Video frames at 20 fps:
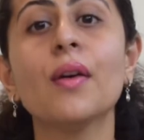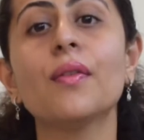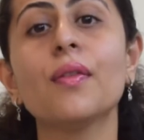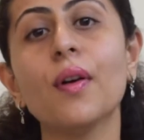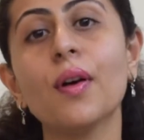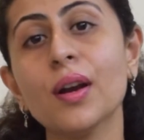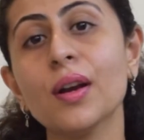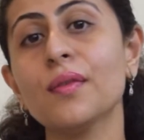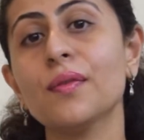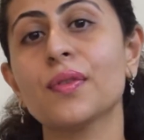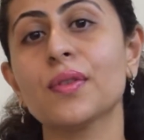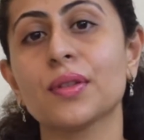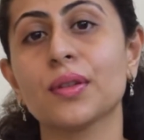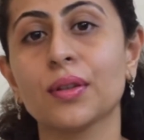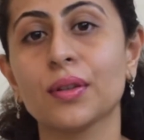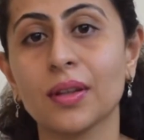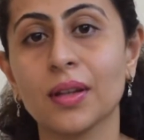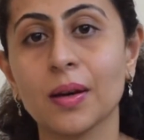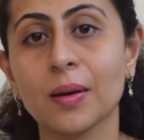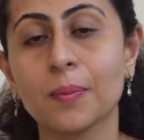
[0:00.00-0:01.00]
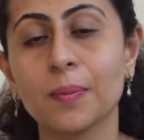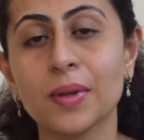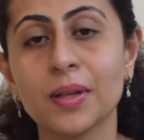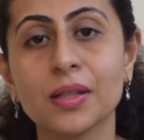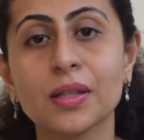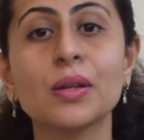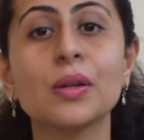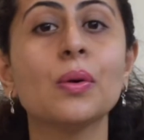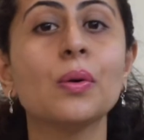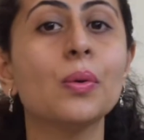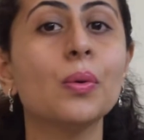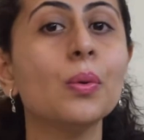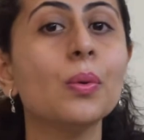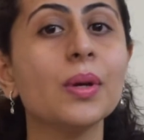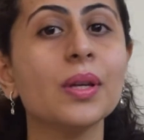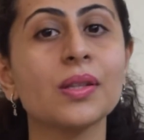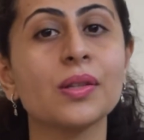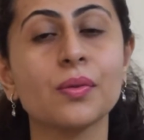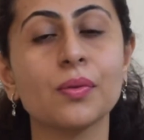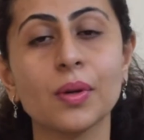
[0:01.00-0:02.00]
for a physiotherapist who
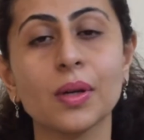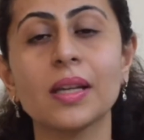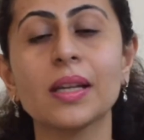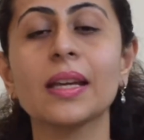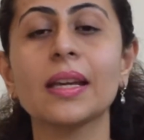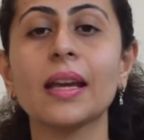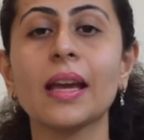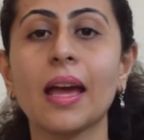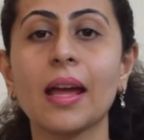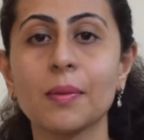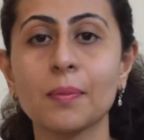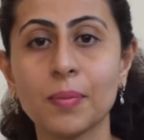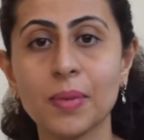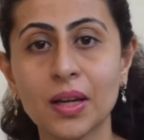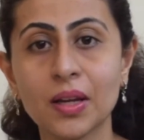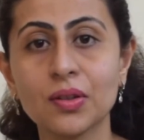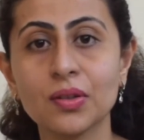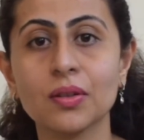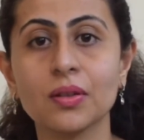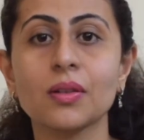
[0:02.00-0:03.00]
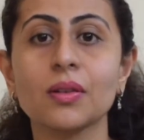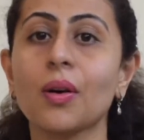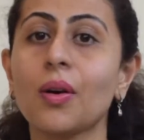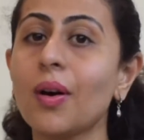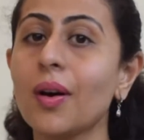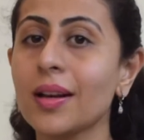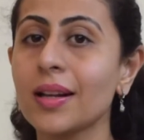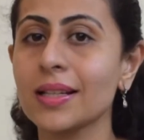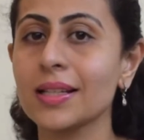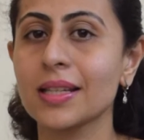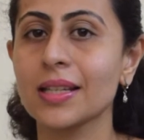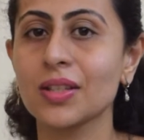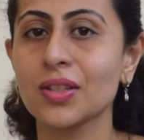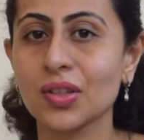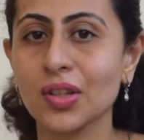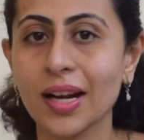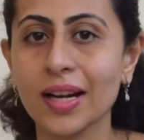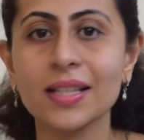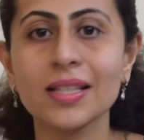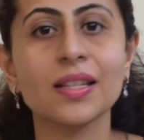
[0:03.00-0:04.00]
is treating a patient or else a
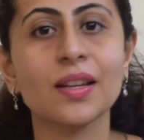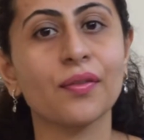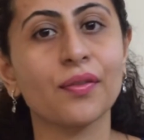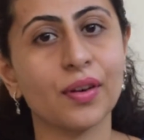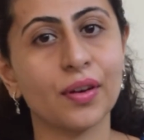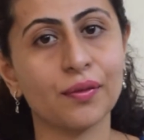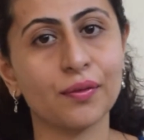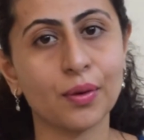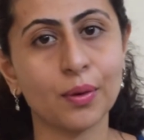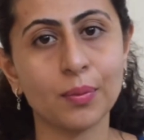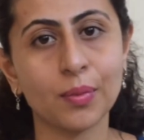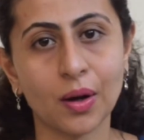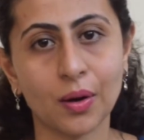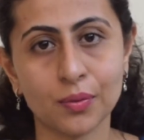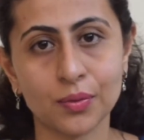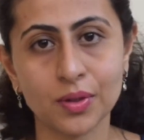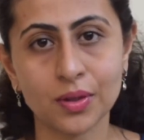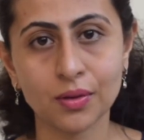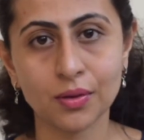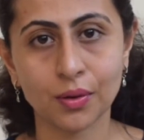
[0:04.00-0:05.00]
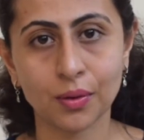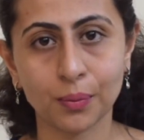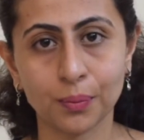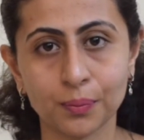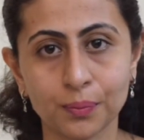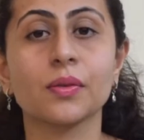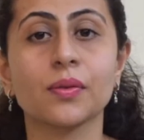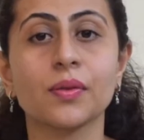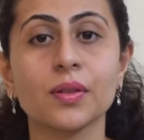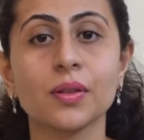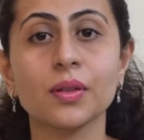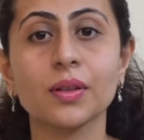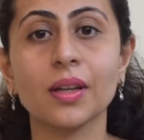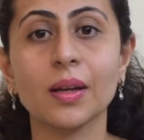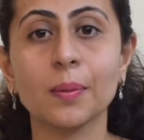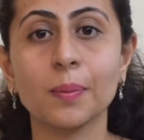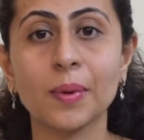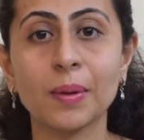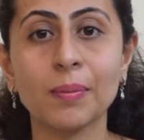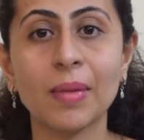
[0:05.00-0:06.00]
child suffering from Down syndrome.
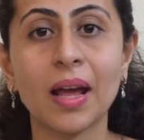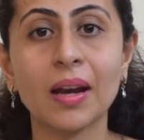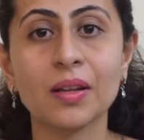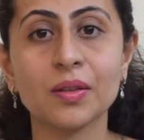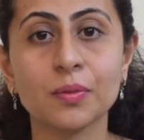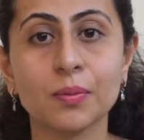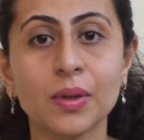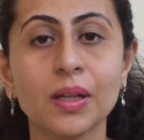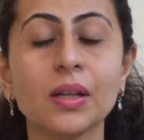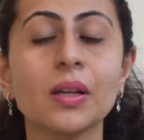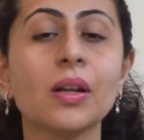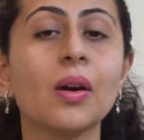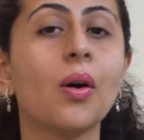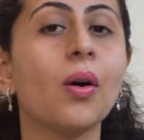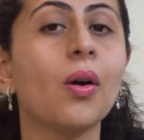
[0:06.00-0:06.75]
Physiotherapy management